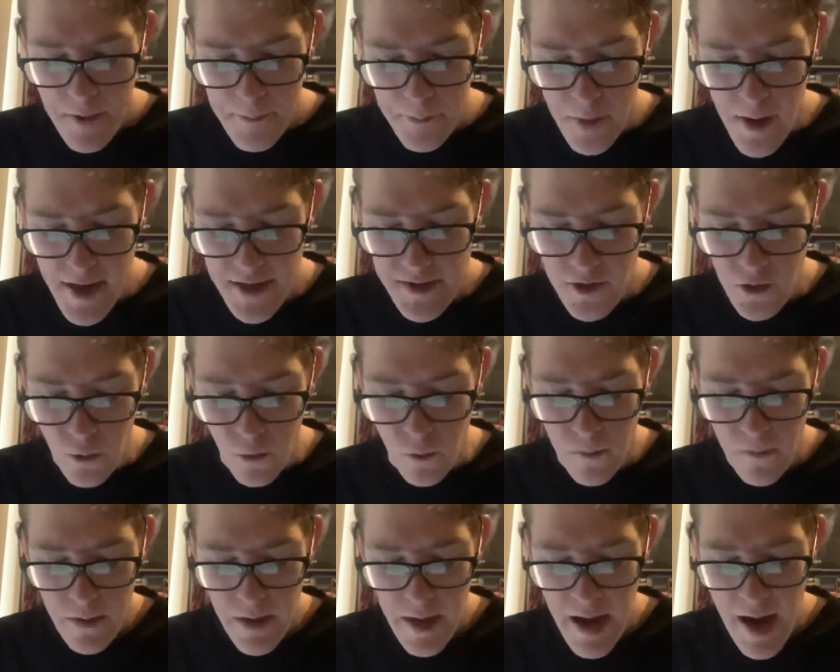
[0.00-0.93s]
Pretzel
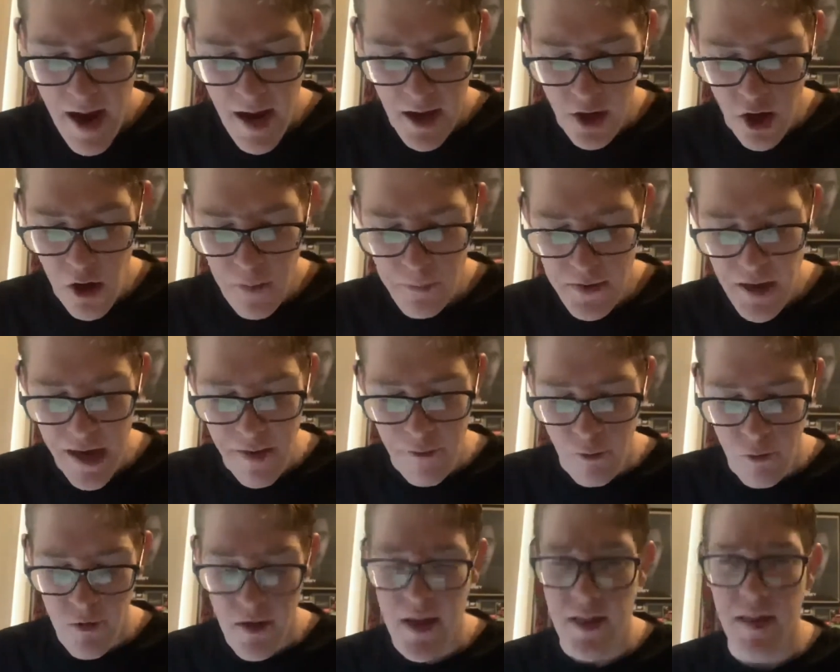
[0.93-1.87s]
copped a
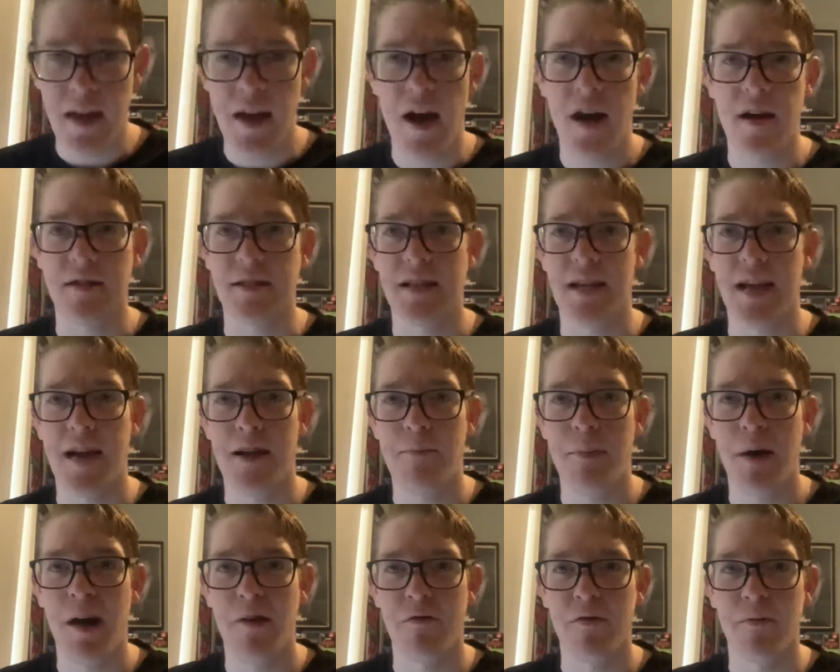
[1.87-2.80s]
really nasty
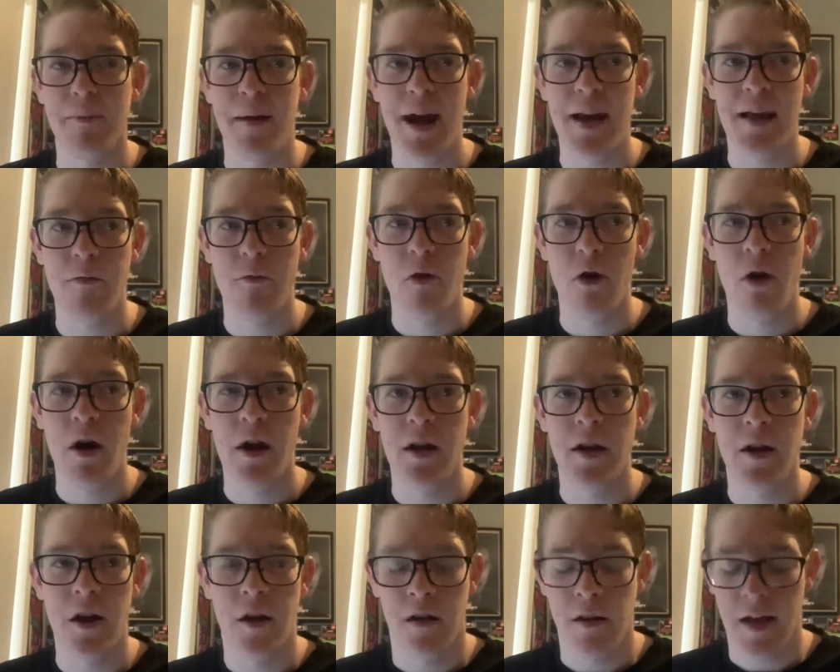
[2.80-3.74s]
headbutt from Paddy Ryder,
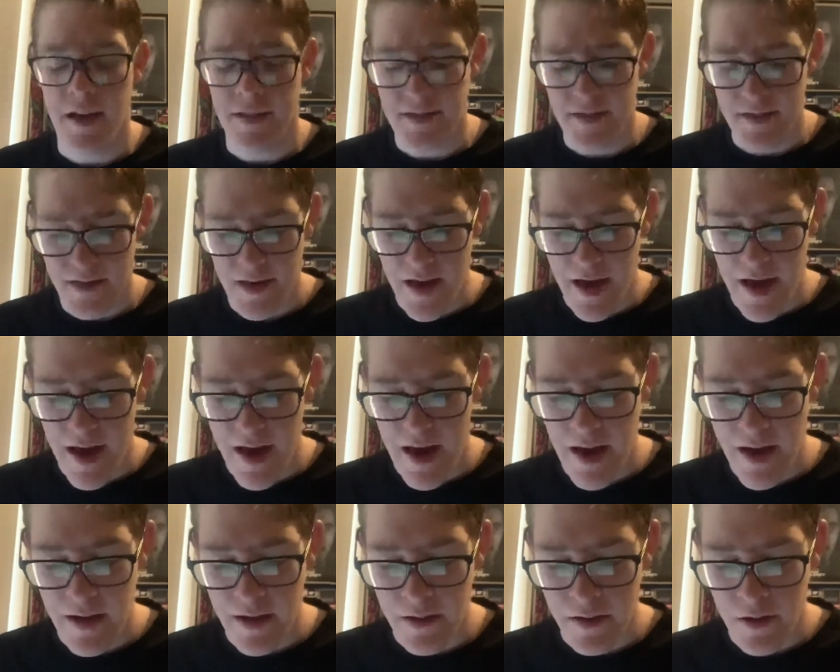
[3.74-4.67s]
no less.
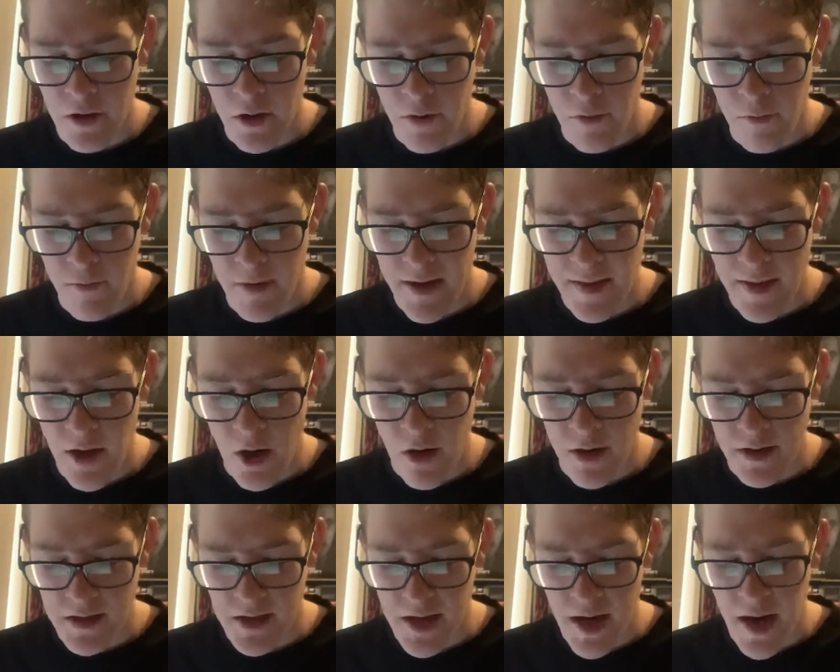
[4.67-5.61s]
Got a really
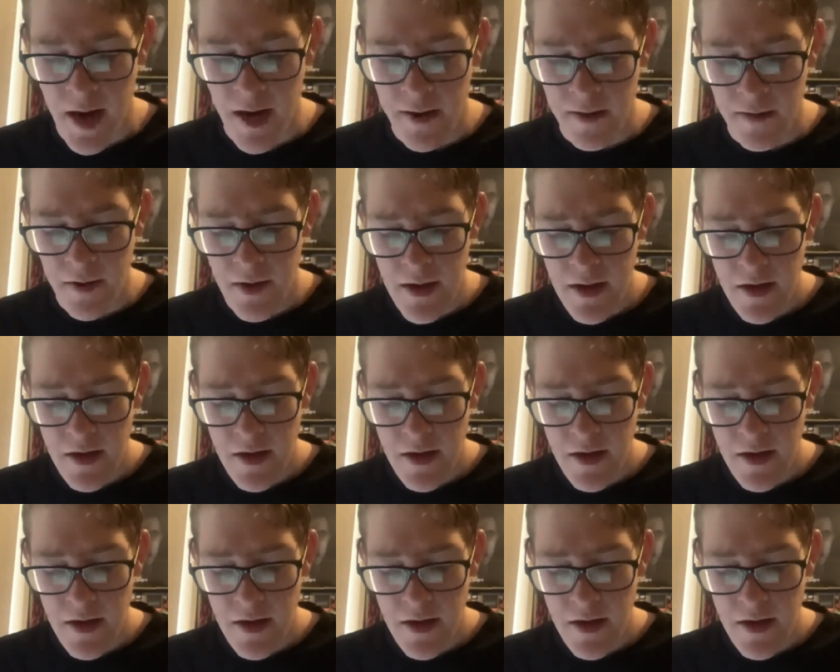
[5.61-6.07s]
nice cut.